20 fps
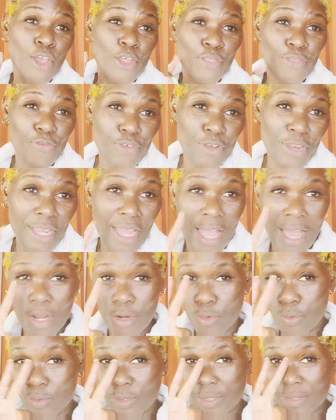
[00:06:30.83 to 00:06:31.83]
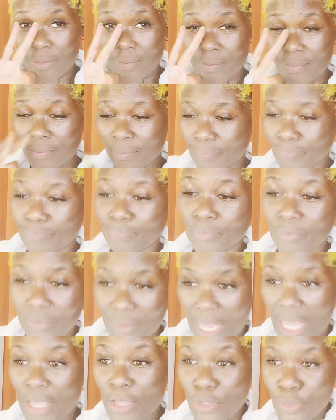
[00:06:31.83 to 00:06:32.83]
3 aloes
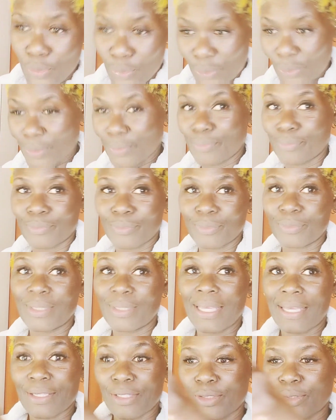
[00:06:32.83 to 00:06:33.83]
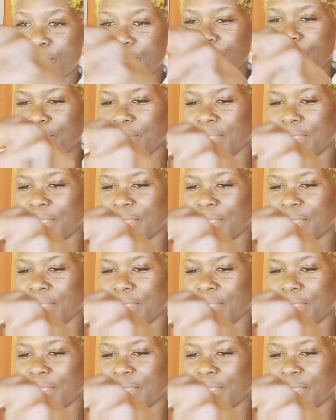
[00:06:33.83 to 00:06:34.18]
I use. Excuse me.